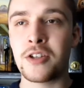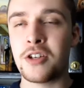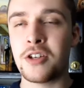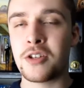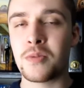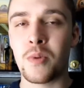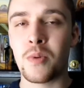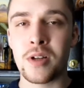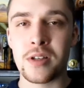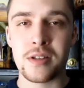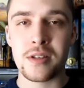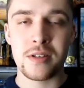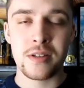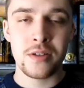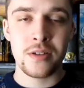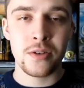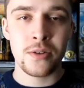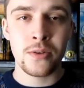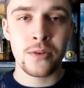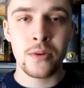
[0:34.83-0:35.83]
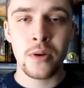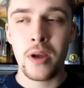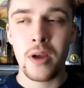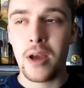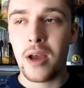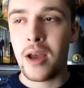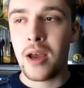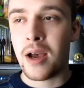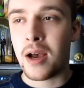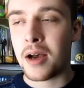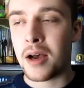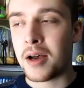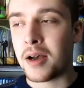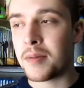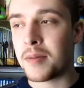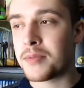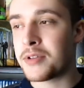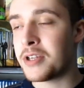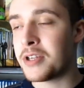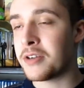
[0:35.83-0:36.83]
She just wants to
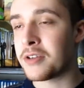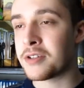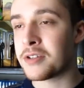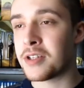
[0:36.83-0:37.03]
see her